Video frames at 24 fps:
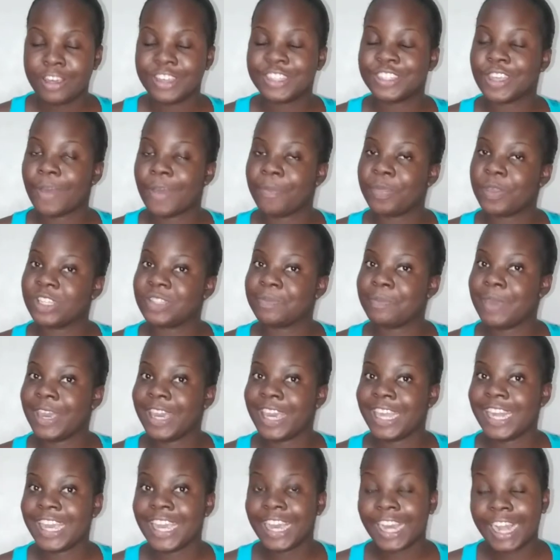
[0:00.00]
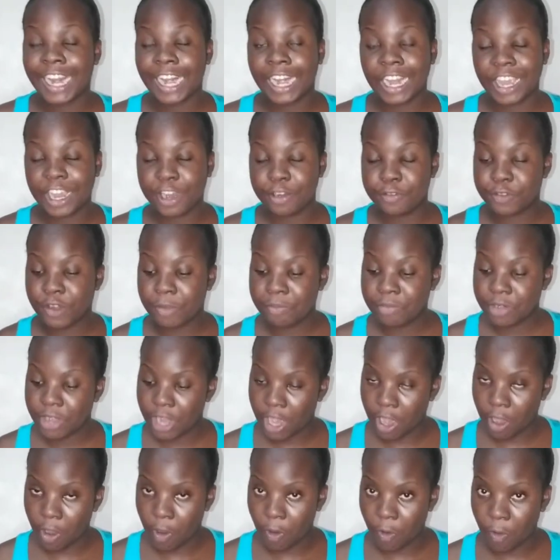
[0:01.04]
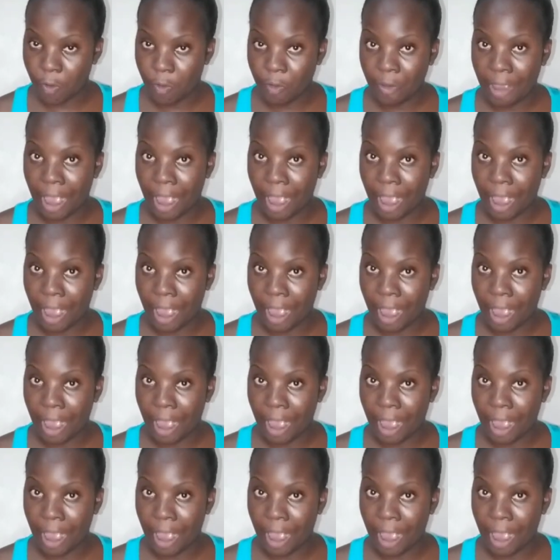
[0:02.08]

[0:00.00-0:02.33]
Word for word: So I'm just making it clear from now.